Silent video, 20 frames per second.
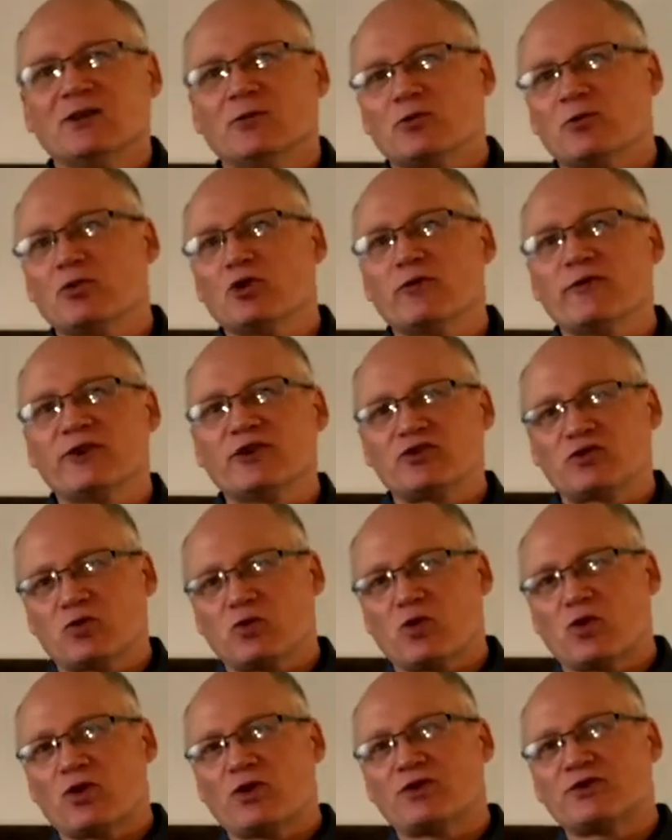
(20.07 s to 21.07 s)
We're moving
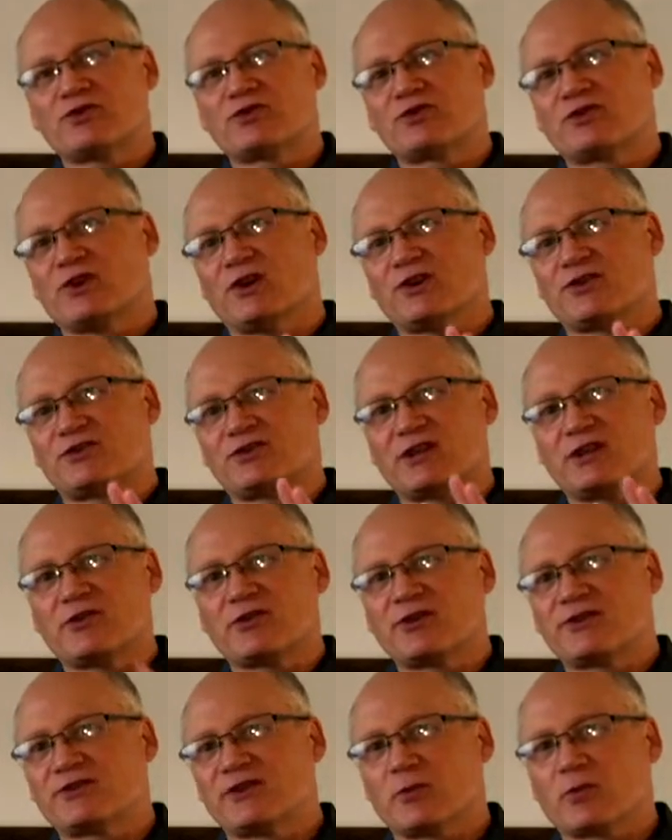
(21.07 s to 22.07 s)
towards a
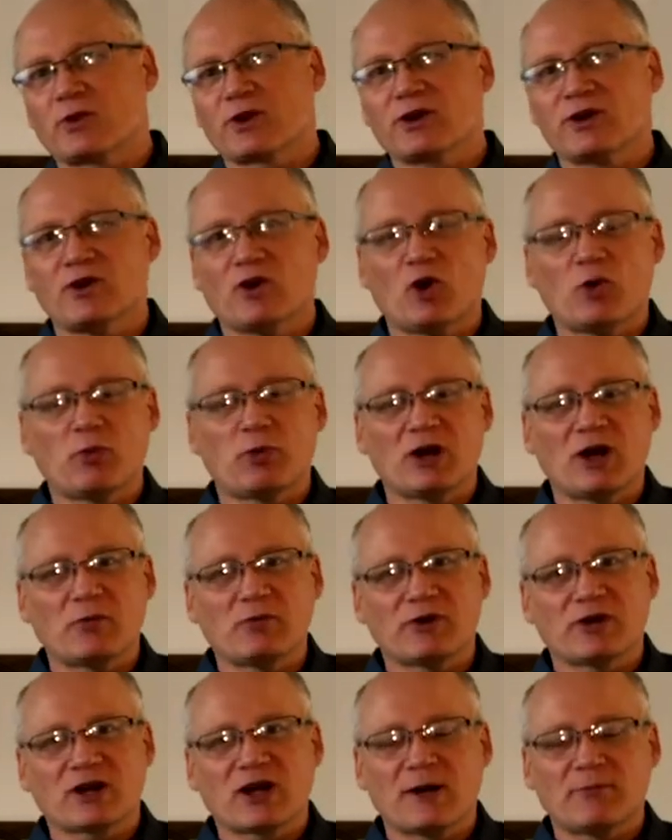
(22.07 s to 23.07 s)
series that we're going to open
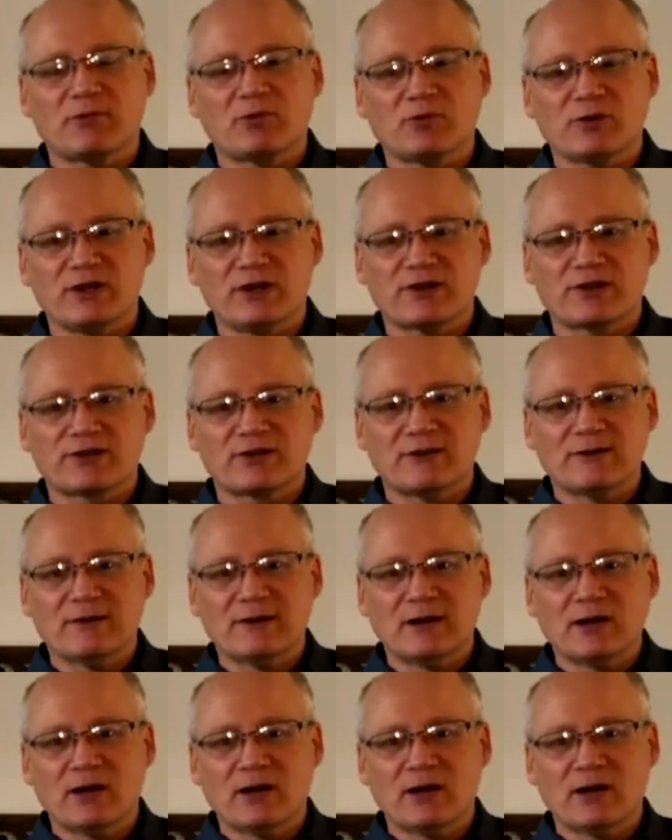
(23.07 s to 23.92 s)
up in a couple weeks.